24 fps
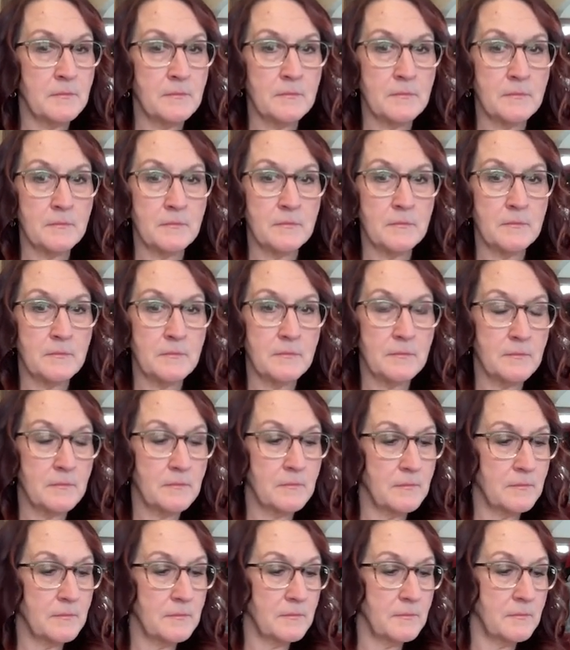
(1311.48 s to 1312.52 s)

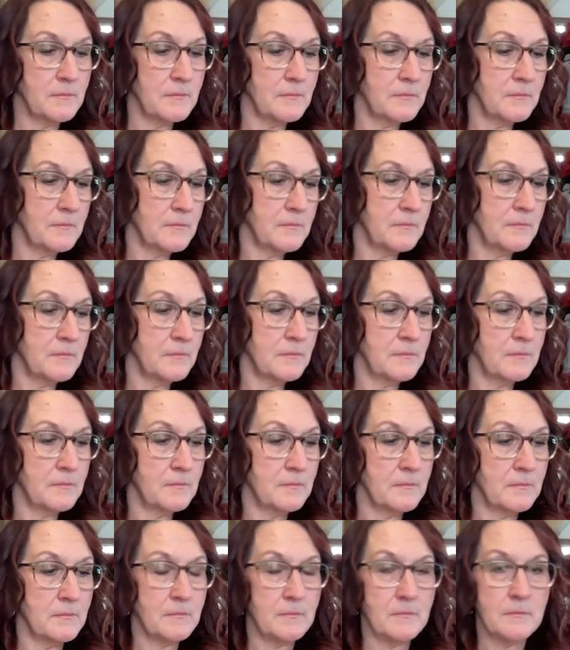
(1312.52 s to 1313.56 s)

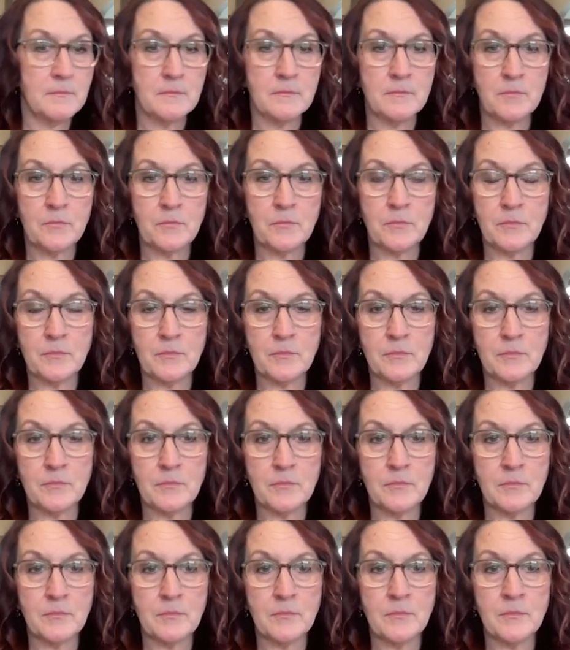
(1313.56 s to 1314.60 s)

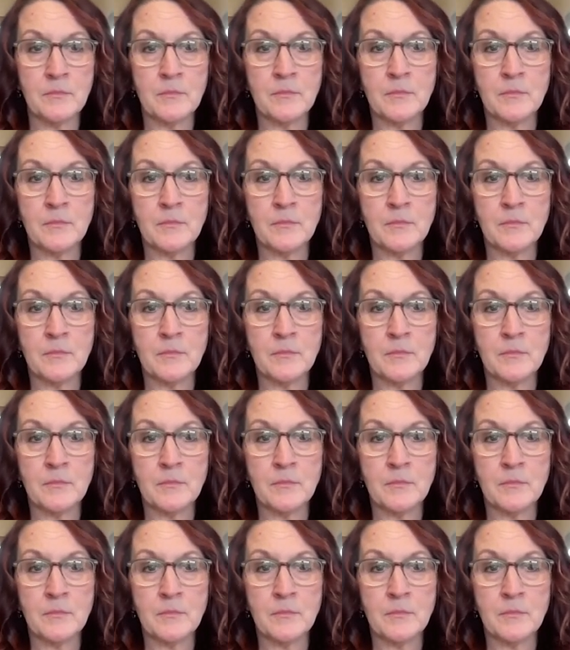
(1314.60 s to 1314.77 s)
(not speaking)